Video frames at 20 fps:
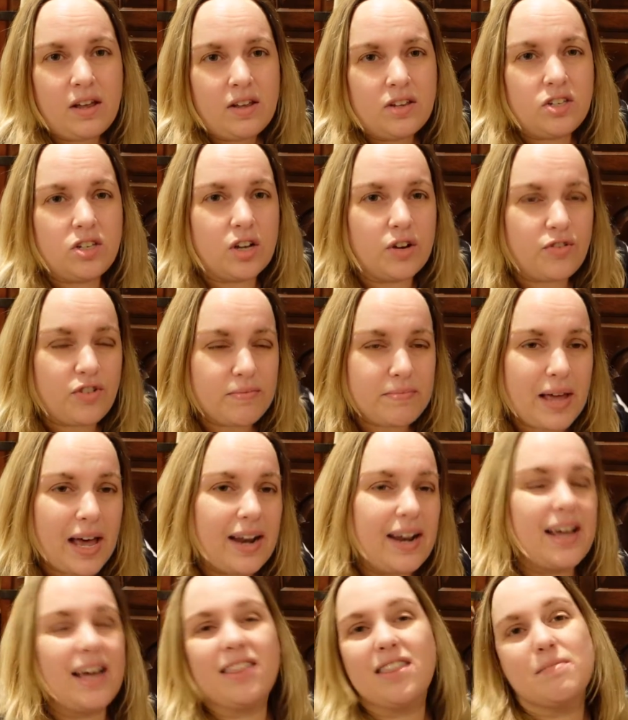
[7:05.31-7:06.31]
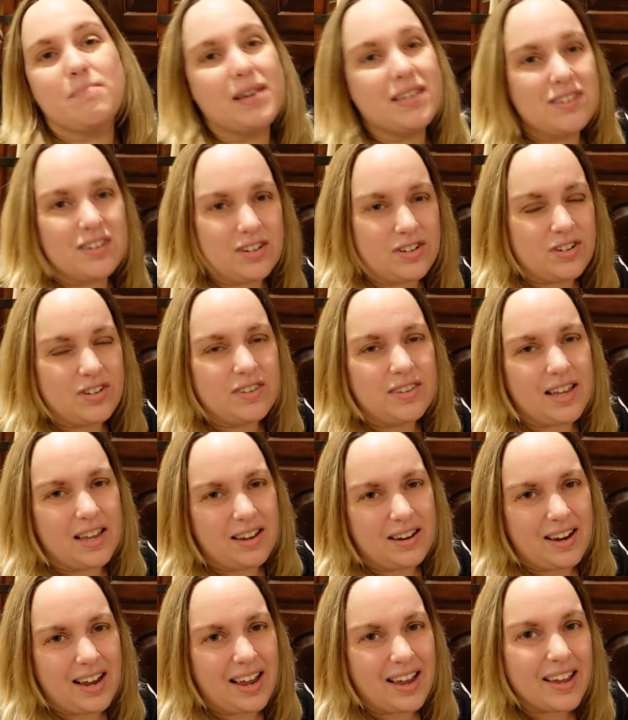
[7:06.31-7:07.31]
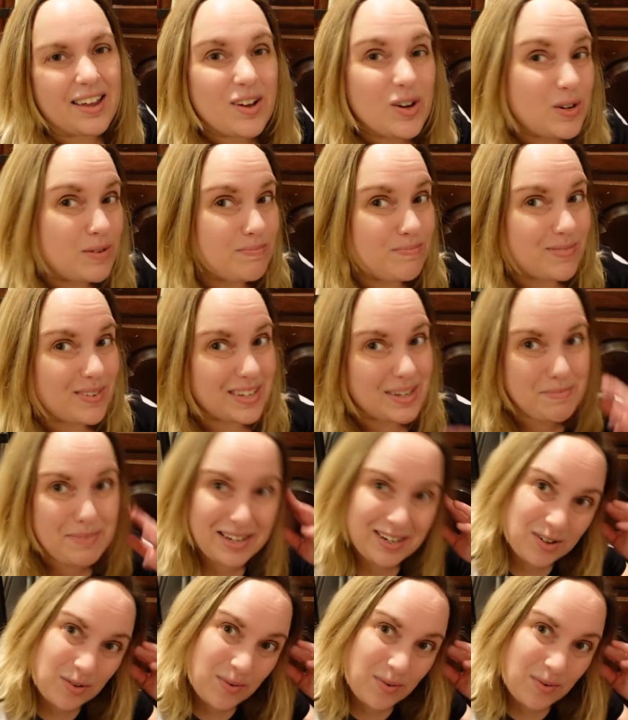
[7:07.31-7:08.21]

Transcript: So from that, I got the message that I couldn't really be a